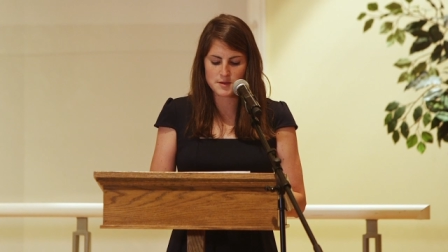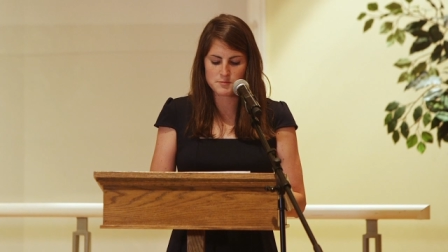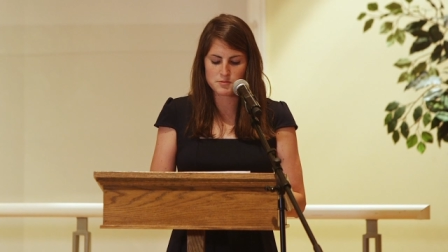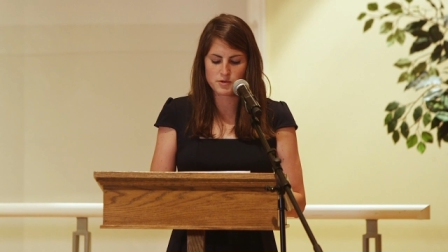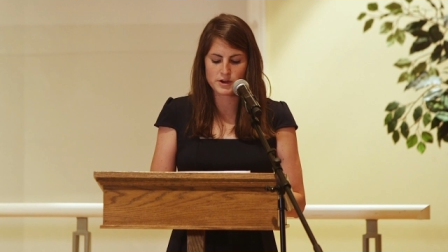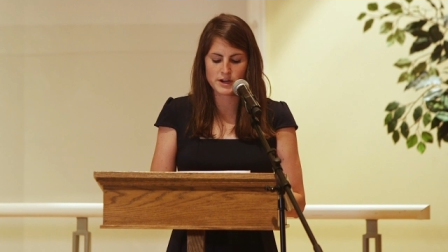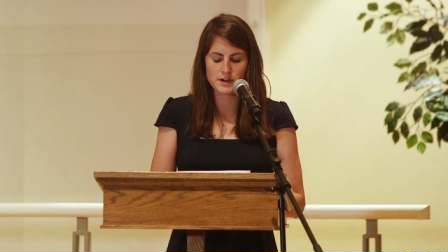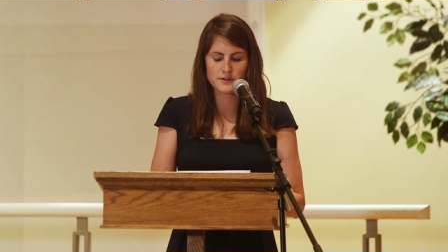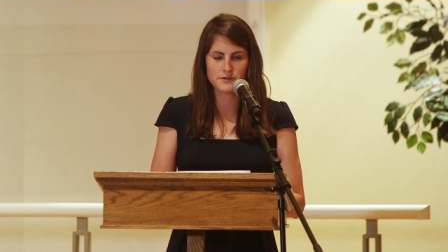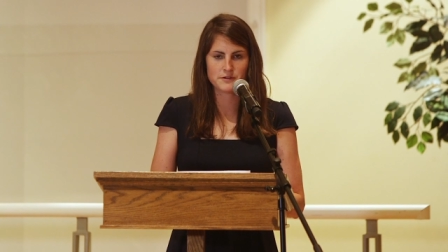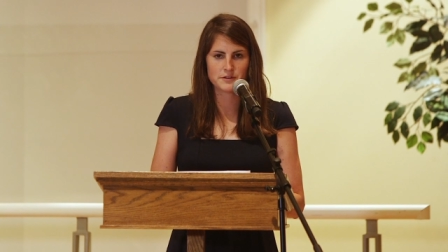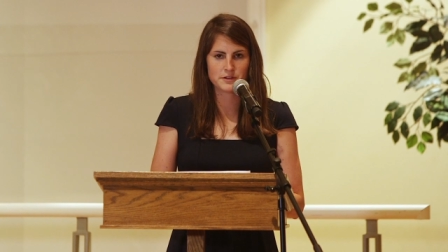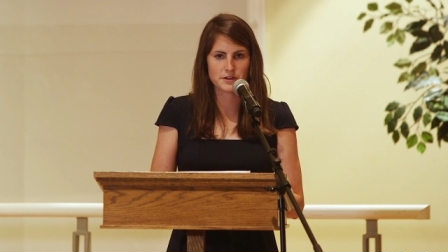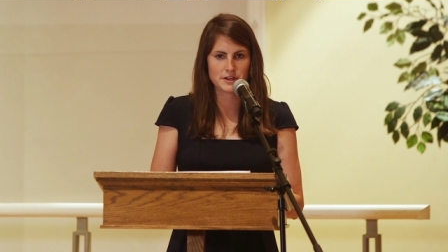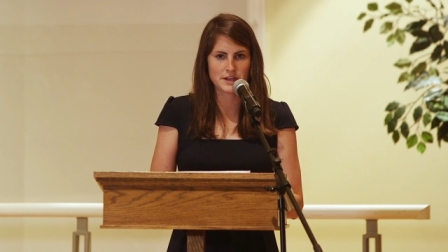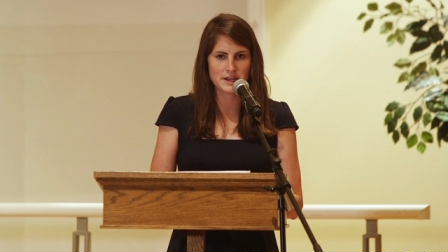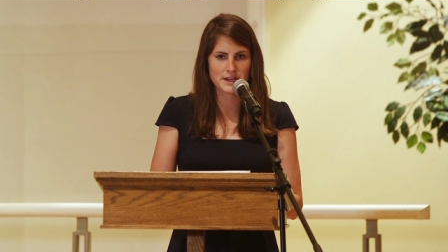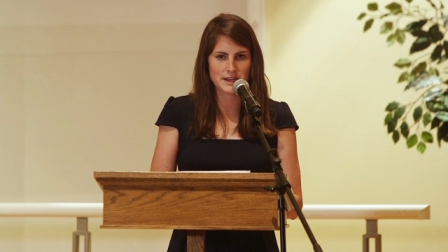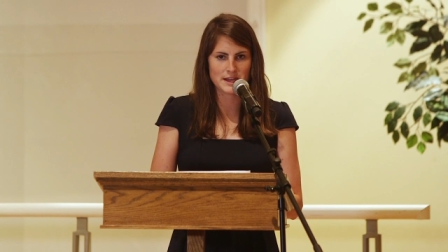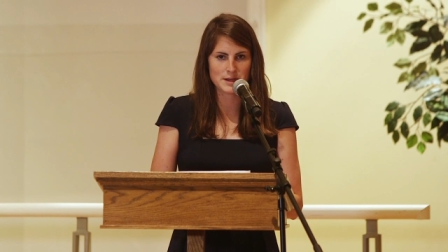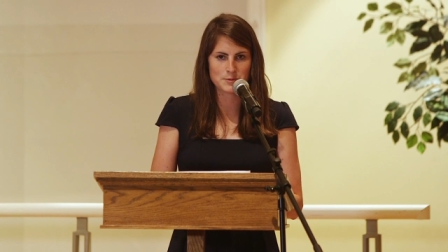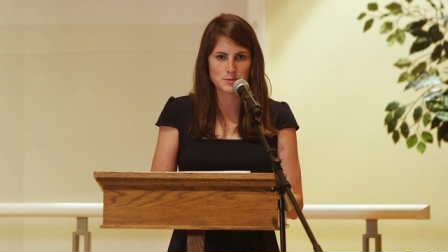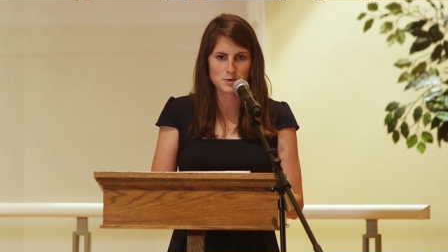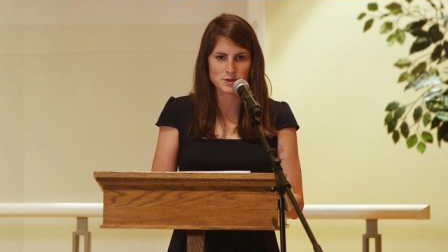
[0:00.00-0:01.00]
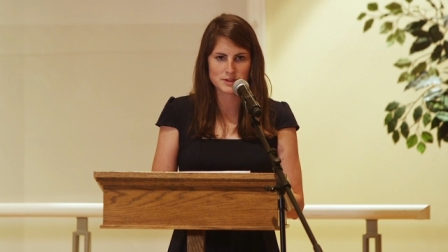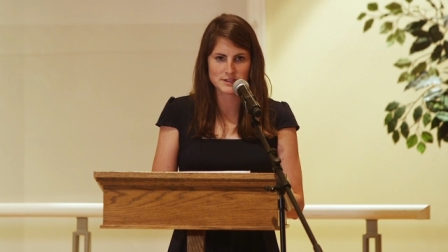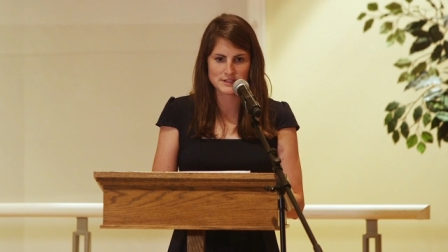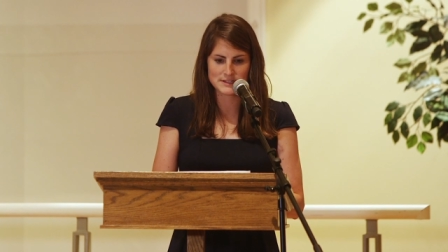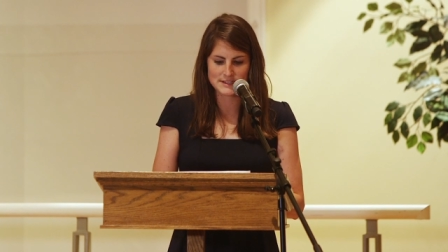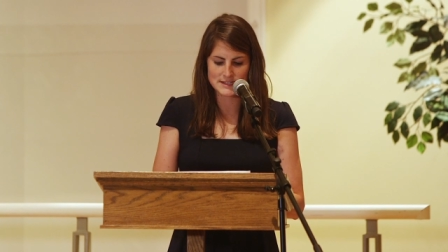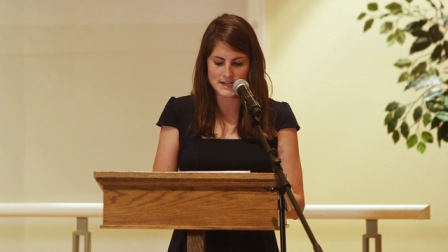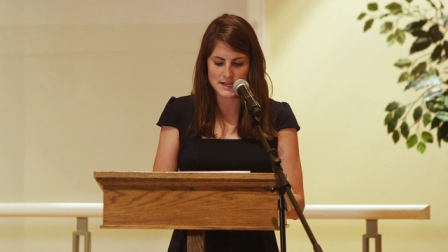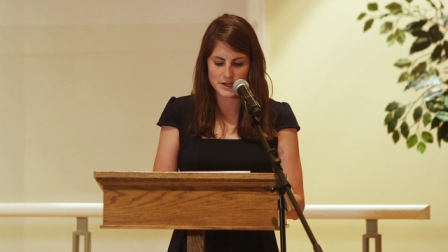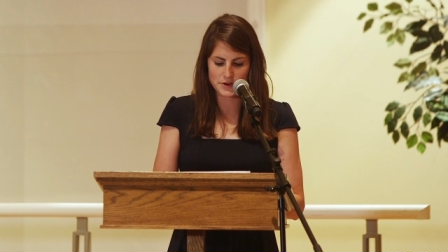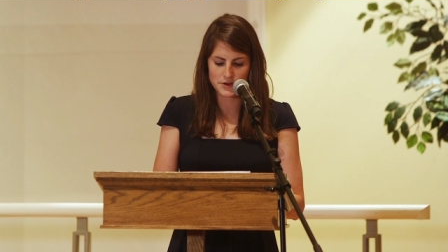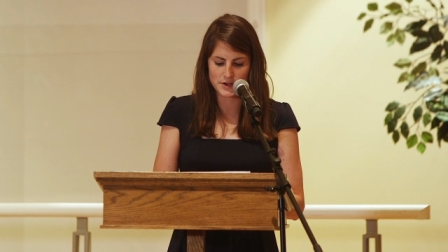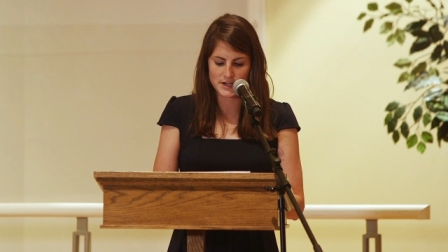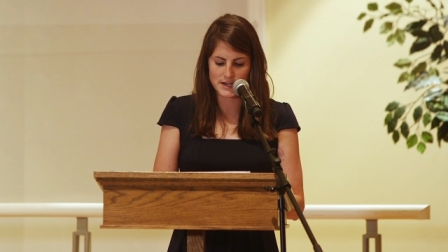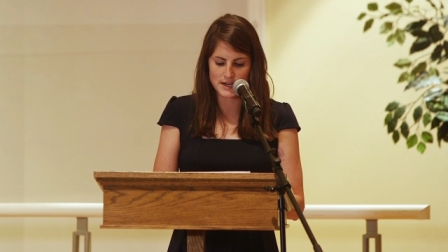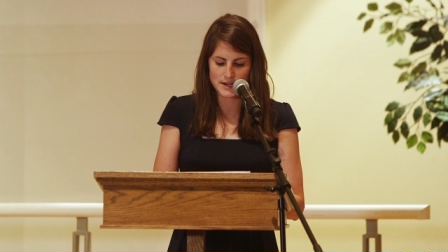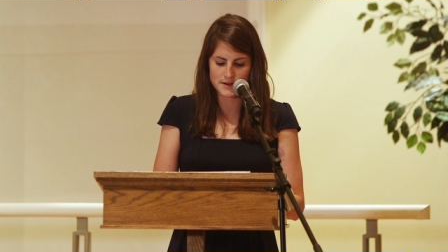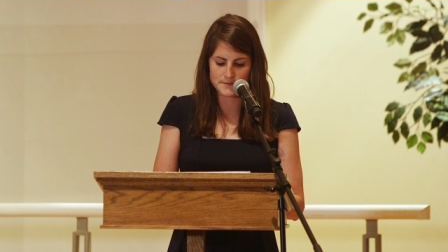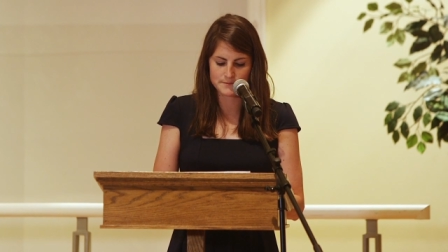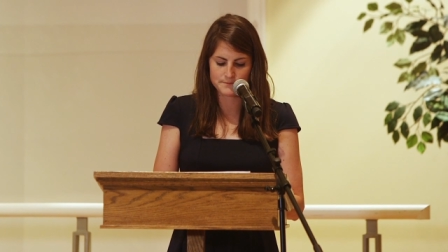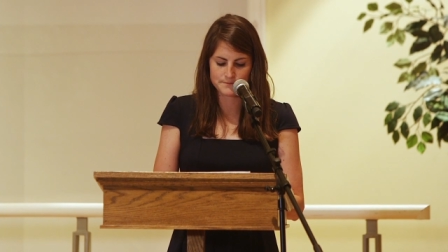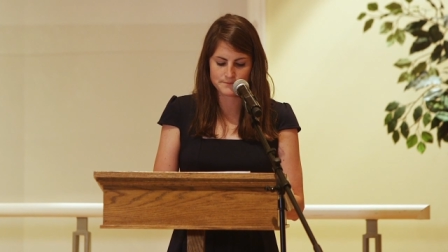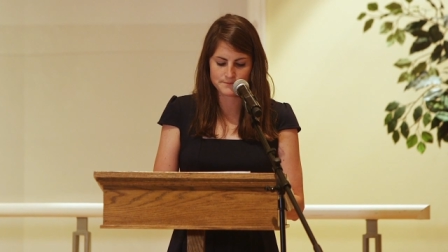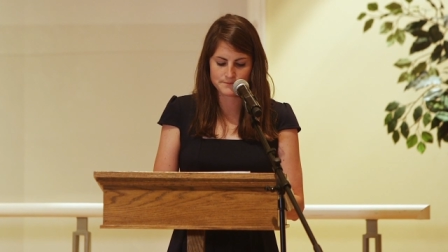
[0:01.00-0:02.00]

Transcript: prayerfully, and with integrity.